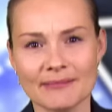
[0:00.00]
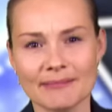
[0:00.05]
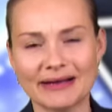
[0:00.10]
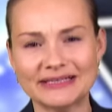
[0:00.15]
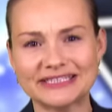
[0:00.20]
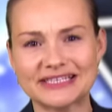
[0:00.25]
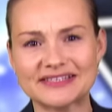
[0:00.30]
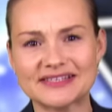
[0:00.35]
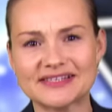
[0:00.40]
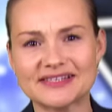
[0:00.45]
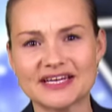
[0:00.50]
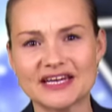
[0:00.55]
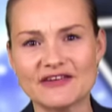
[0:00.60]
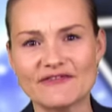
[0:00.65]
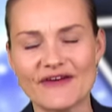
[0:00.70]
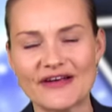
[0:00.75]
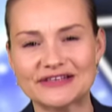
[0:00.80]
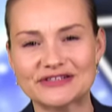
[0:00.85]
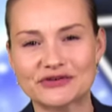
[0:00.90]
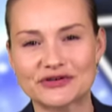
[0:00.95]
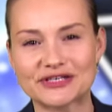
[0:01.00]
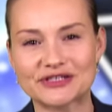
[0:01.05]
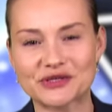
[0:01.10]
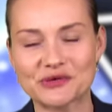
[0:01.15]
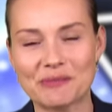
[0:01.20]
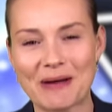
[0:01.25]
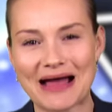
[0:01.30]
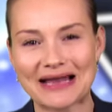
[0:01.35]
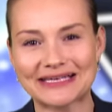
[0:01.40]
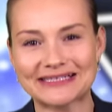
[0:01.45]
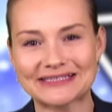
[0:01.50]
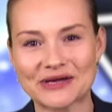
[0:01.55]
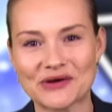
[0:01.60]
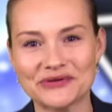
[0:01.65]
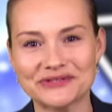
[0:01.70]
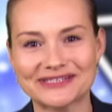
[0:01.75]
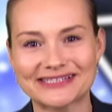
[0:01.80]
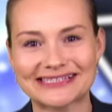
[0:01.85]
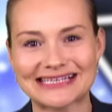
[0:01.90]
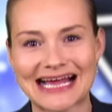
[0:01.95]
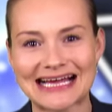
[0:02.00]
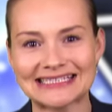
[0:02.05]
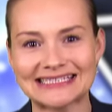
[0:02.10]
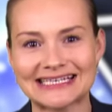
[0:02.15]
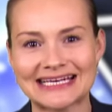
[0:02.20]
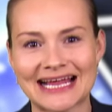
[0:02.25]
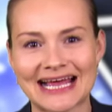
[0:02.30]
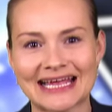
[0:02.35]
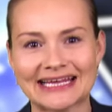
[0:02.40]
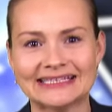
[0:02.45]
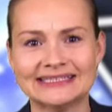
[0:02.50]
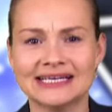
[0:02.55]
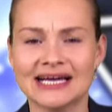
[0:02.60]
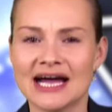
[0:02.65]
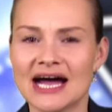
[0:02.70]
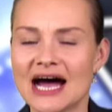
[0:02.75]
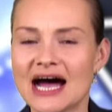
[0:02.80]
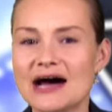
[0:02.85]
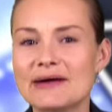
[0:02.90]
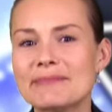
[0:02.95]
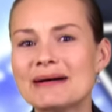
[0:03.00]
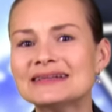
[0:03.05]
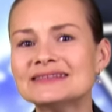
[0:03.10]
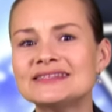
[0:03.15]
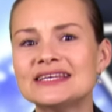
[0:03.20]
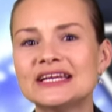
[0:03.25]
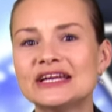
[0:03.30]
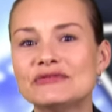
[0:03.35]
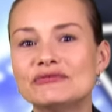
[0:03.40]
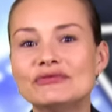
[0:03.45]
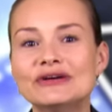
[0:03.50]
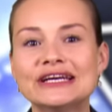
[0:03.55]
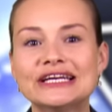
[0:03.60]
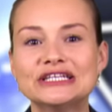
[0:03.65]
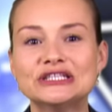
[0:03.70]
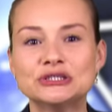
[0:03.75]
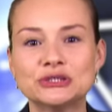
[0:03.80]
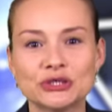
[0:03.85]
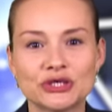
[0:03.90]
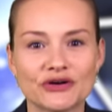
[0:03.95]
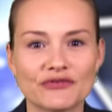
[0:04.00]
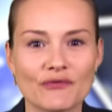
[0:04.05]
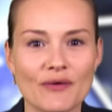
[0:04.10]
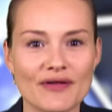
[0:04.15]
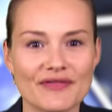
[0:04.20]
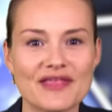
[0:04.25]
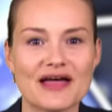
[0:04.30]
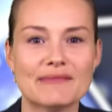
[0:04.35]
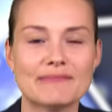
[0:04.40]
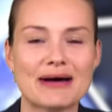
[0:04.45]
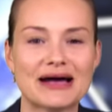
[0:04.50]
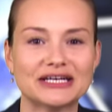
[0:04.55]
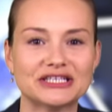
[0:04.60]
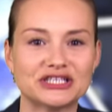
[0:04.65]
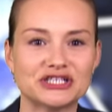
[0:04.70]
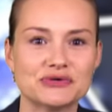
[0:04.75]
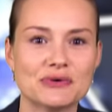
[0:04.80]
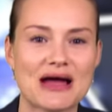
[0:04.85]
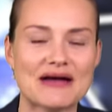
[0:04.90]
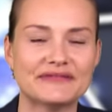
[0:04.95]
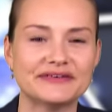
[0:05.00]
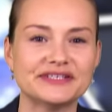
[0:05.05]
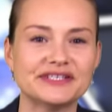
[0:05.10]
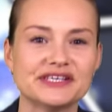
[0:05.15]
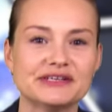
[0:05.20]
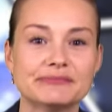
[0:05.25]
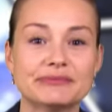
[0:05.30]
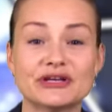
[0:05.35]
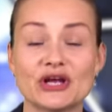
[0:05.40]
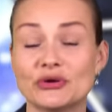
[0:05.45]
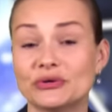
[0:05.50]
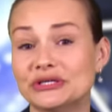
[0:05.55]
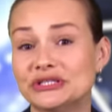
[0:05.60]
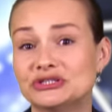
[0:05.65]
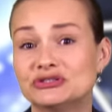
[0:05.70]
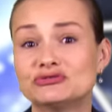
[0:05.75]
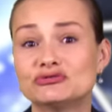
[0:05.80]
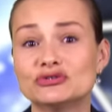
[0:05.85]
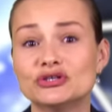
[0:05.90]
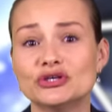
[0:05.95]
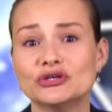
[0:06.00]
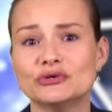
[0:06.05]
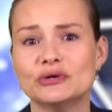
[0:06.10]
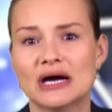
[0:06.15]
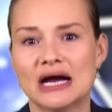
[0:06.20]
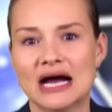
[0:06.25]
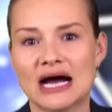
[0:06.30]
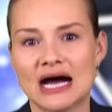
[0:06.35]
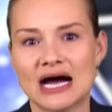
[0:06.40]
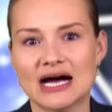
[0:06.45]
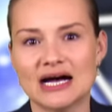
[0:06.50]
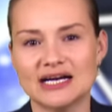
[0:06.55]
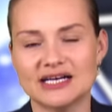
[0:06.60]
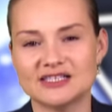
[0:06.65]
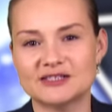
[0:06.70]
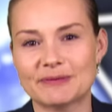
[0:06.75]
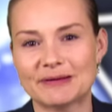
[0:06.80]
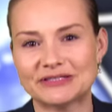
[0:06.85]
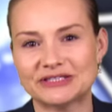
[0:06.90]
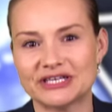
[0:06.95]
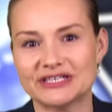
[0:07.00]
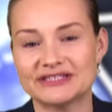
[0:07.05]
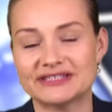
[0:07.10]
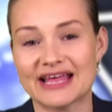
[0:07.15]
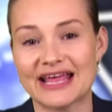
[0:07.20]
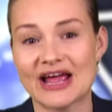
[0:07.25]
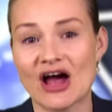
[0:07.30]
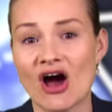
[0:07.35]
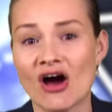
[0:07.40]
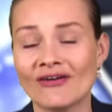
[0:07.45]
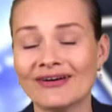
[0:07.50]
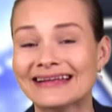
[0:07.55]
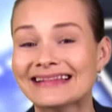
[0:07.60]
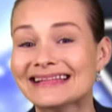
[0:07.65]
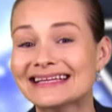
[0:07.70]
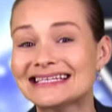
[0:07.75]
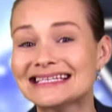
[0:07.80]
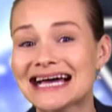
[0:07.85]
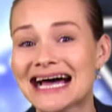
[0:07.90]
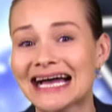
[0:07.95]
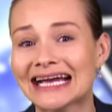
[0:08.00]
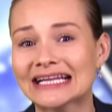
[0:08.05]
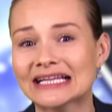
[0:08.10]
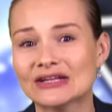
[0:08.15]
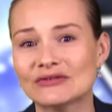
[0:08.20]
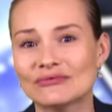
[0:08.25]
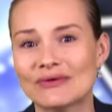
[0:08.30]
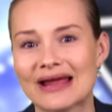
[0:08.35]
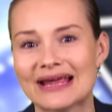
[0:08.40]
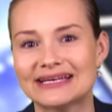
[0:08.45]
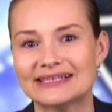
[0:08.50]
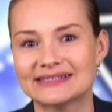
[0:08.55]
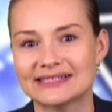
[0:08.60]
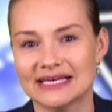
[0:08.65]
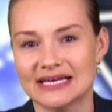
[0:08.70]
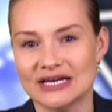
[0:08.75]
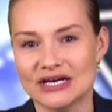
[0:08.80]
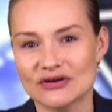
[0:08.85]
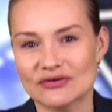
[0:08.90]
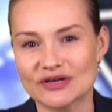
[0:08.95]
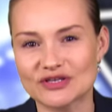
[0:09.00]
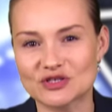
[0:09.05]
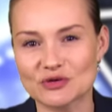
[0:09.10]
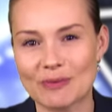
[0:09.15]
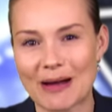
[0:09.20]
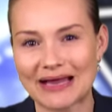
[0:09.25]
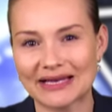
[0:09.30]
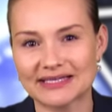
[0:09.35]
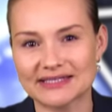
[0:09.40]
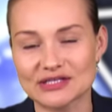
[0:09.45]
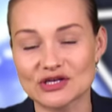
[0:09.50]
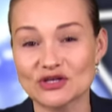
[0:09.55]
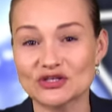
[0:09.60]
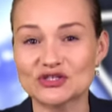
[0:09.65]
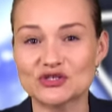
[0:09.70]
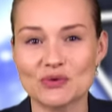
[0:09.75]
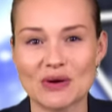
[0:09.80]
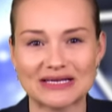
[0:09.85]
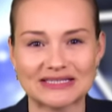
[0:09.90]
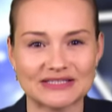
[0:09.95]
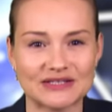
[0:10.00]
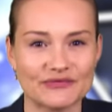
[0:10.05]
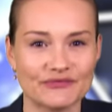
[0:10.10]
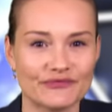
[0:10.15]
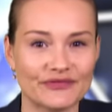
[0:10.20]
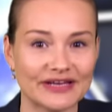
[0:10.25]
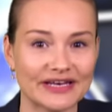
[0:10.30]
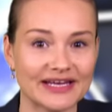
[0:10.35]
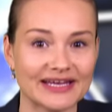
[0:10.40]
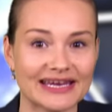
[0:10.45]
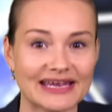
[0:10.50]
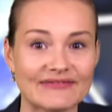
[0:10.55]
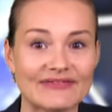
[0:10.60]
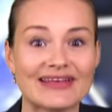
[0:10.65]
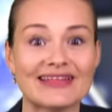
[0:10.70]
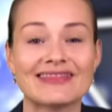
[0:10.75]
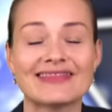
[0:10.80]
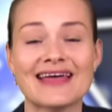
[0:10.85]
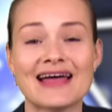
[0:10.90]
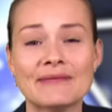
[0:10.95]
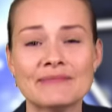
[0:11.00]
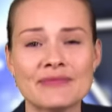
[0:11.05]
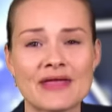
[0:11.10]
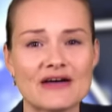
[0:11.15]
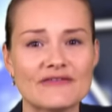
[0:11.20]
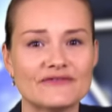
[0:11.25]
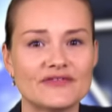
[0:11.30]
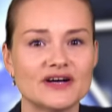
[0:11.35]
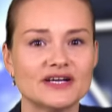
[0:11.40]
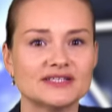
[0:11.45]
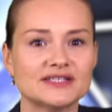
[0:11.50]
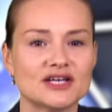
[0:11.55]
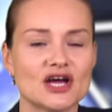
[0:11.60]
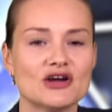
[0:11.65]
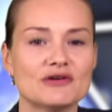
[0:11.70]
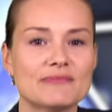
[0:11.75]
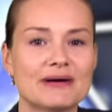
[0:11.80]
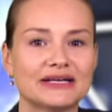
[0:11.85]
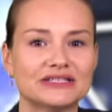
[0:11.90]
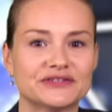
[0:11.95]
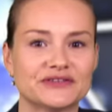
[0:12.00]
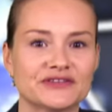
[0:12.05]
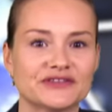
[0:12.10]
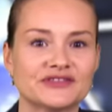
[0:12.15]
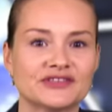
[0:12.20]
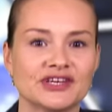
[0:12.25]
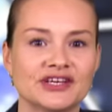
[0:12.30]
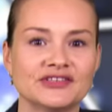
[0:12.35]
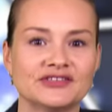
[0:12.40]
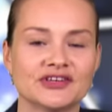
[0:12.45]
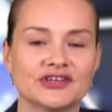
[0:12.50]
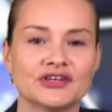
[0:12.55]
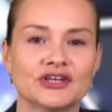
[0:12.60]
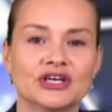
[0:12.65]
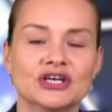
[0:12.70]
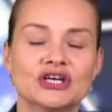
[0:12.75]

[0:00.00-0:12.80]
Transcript: Manchester City face Crystal Palace on Saturday. Uh, Man City really should have won their match to Everton, but only drew, uh, especially as they are in the title race. Crystal Palace lost to Aston Villa, giving them their first home match of the season.